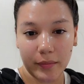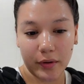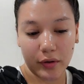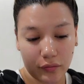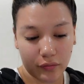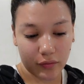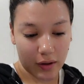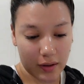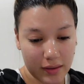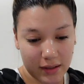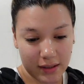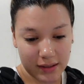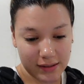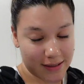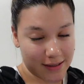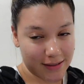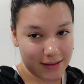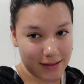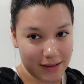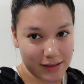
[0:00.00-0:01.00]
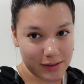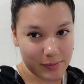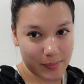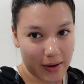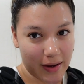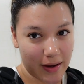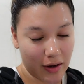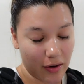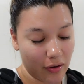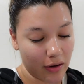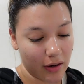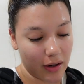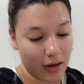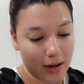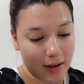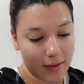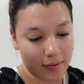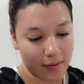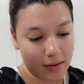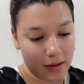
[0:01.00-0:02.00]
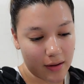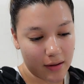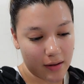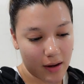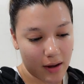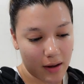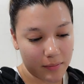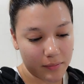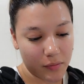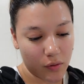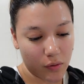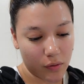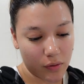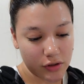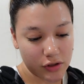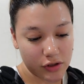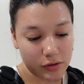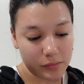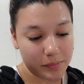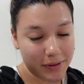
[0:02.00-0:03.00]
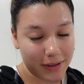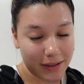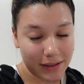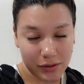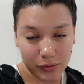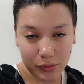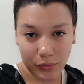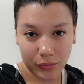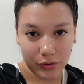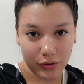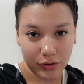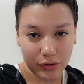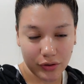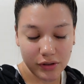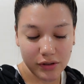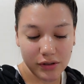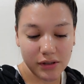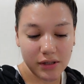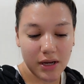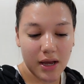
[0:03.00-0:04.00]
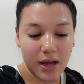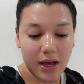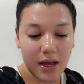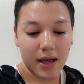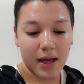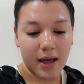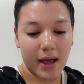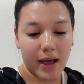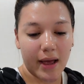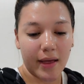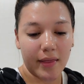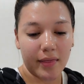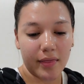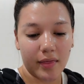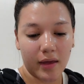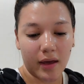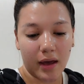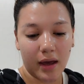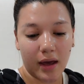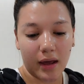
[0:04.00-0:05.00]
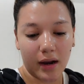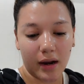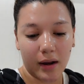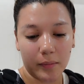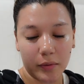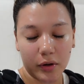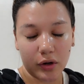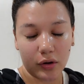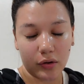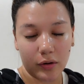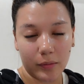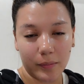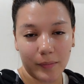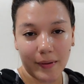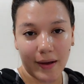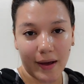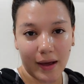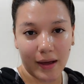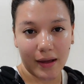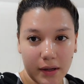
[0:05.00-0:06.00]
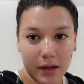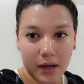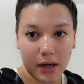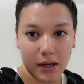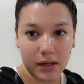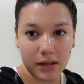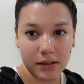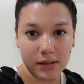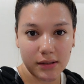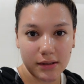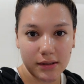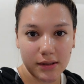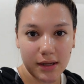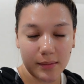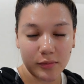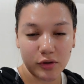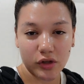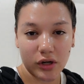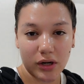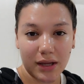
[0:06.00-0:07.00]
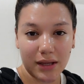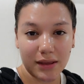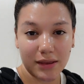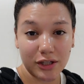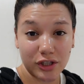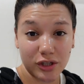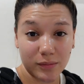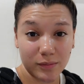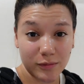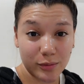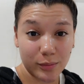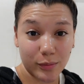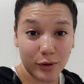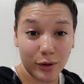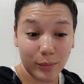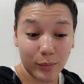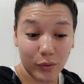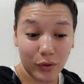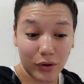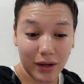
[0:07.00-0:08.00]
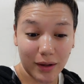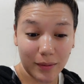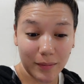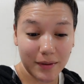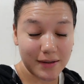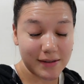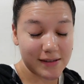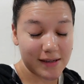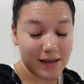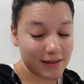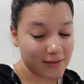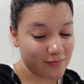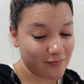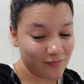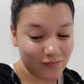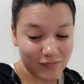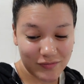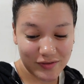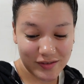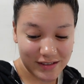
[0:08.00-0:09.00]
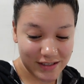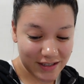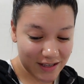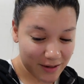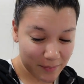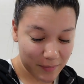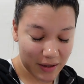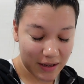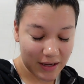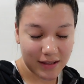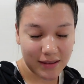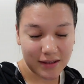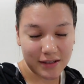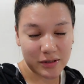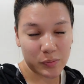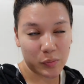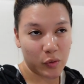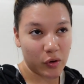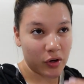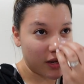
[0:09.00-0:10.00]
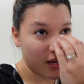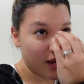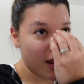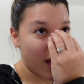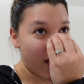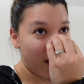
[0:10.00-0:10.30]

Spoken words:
I'm gonna run these ideas by Eric, and then I'm going to place orders, and then I'm gonna go to bed because I'm trying to hit the gym tomorrow morning, because I didn't make it this morning.